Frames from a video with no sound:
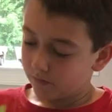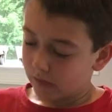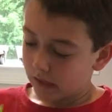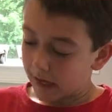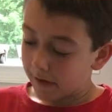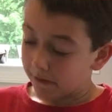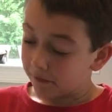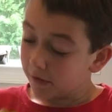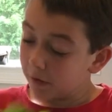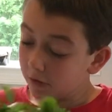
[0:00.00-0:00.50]

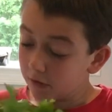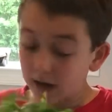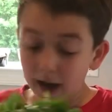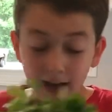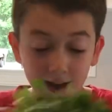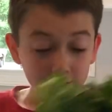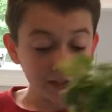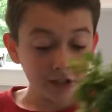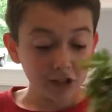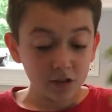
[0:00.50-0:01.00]
If you
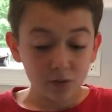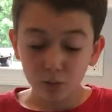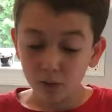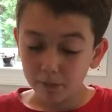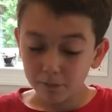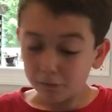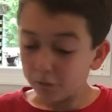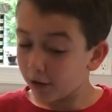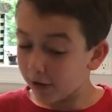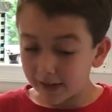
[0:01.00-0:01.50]
guys just
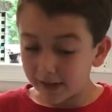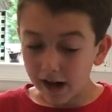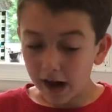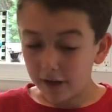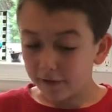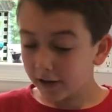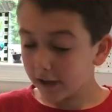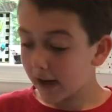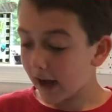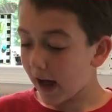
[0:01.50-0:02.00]
want plain
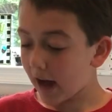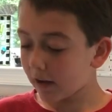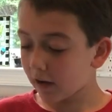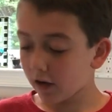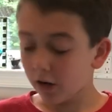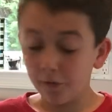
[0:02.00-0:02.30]
avocado,